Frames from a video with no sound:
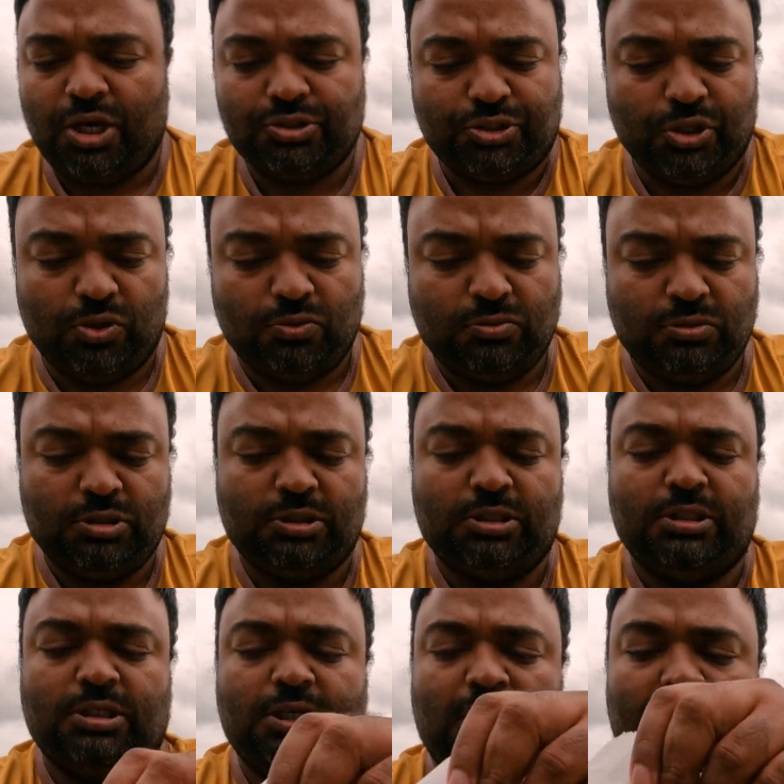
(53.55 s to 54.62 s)
So
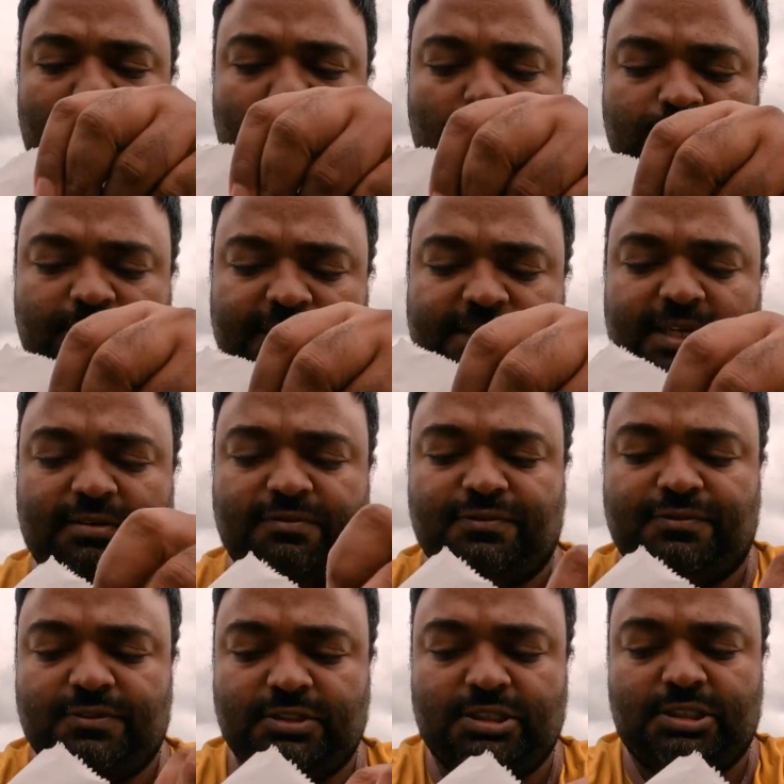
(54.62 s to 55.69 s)
I've got
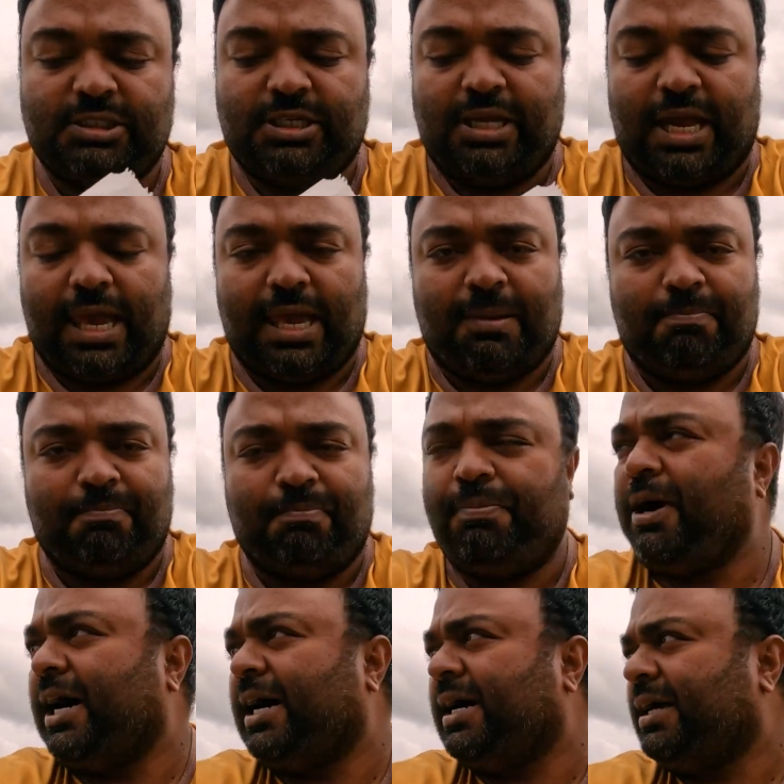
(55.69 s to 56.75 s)
myself a
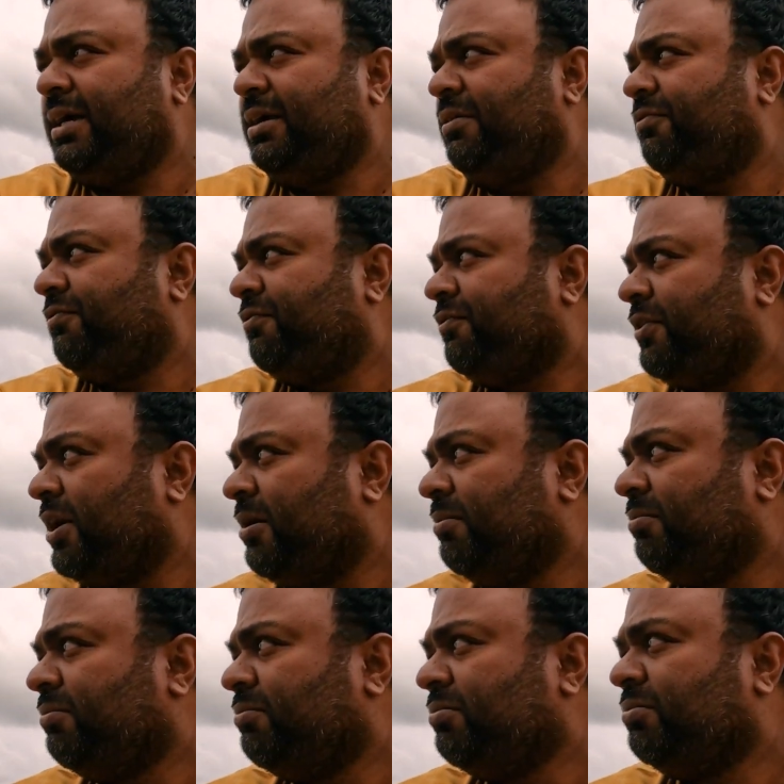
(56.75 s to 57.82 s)
pie
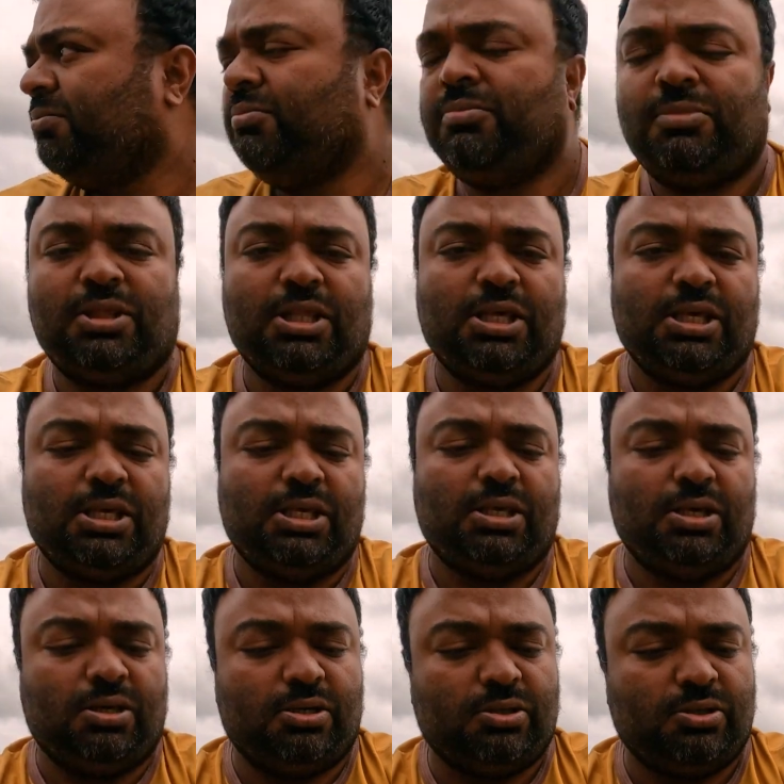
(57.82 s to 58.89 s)
from the
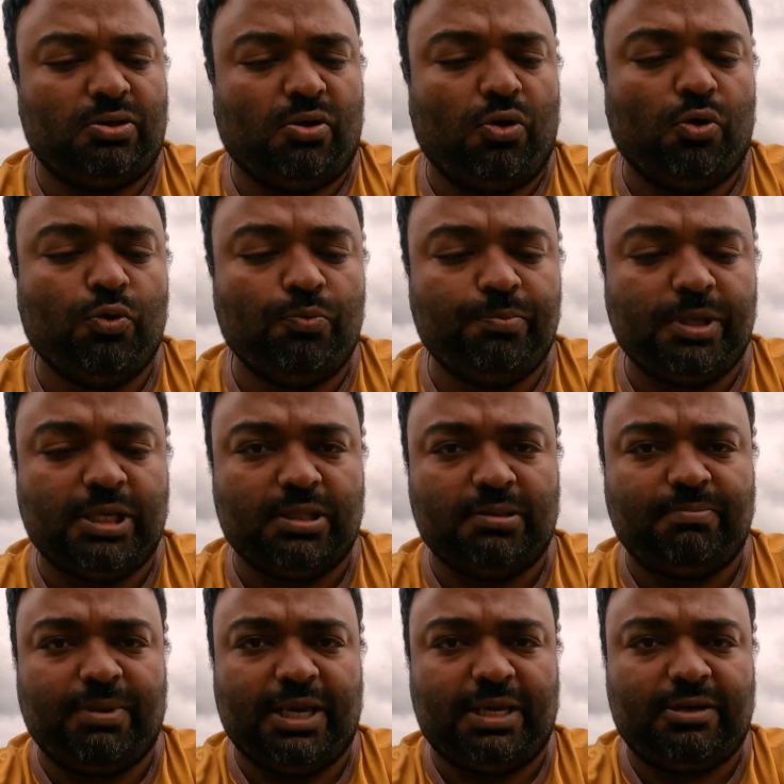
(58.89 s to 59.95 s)
Ou Meul
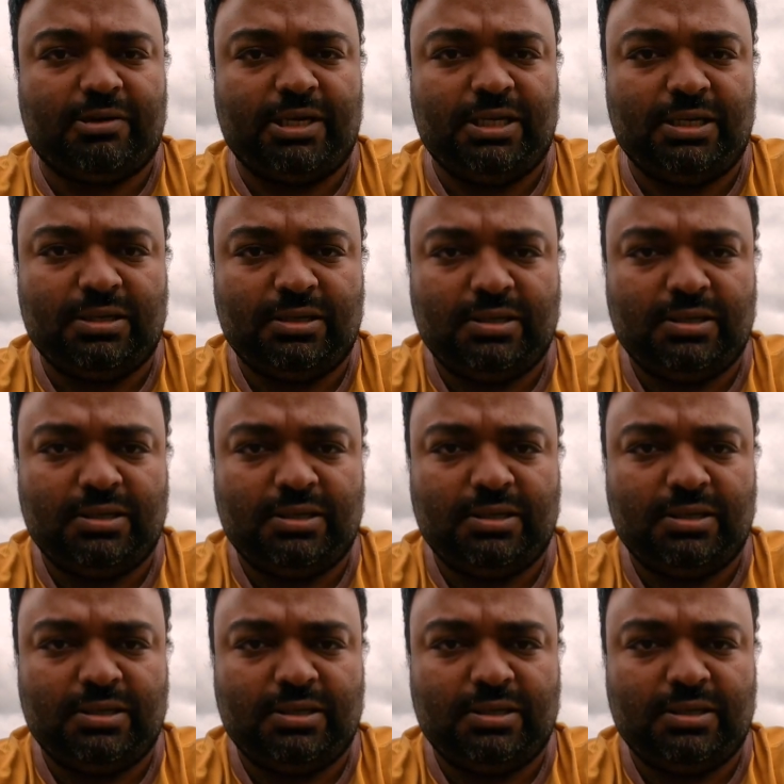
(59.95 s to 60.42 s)
Bakkery.